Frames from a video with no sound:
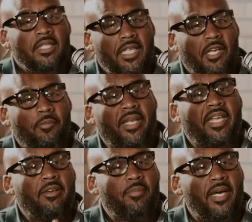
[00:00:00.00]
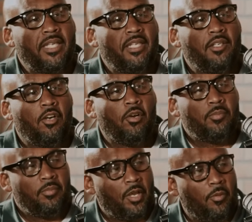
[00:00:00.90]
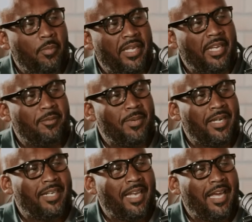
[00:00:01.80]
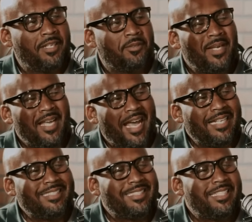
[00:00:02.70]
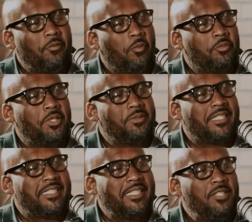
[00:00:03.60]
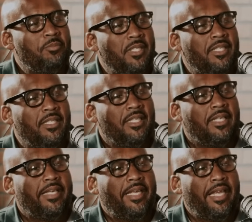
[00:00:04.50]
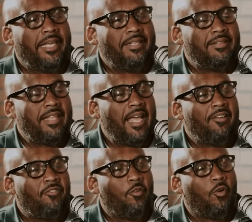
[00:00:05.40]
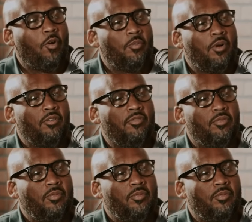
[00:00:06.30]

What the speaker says: They're going to make everybody get up, going to make everybody line up. I just didn't want them to see me in that form of